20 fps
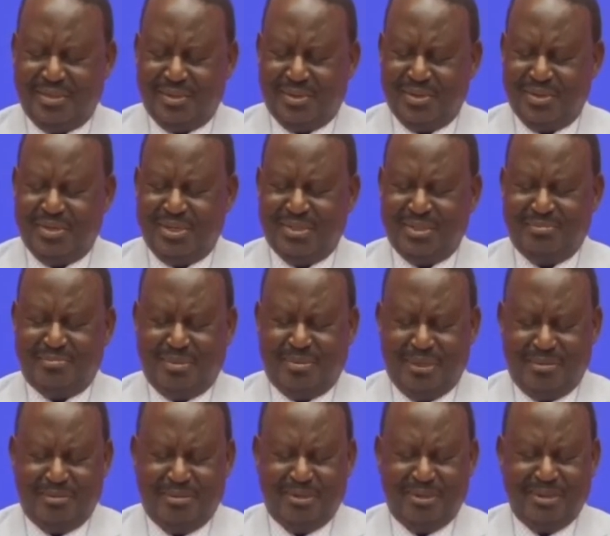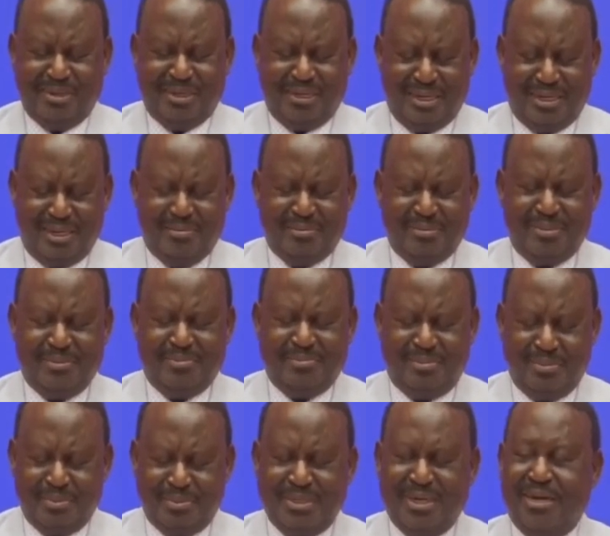or does Baba help to
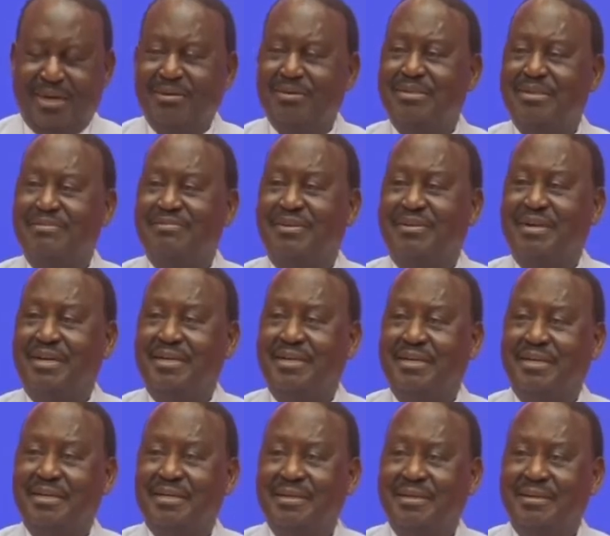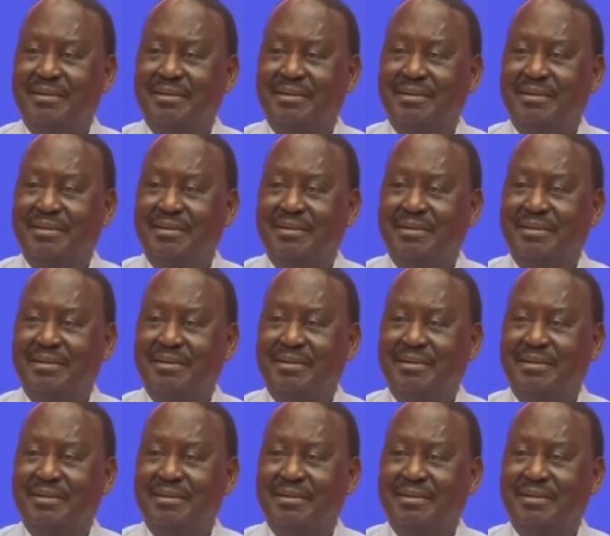put out the fire?